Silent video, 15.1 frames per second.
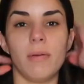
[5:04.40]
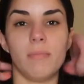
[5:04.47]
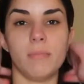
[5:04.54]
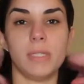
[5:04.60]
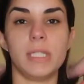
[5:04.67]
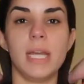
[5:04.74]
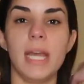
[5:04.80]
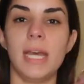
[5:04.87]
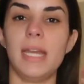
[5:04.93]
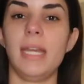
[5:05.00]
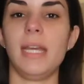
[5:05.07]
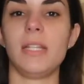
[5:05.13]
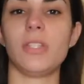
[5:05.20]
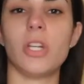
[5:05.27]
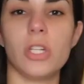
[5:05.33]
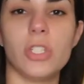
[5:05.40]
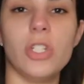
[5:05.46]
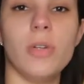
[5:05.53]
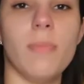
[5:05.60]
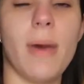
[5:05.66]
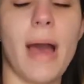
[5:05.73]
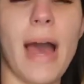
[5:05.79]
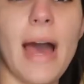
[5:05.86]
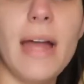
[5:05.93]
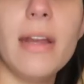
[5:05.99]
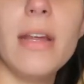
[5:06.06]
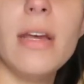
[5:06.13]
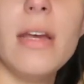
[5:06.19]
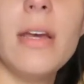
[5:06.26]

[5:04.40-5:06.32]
I'm standing, it's not too bad,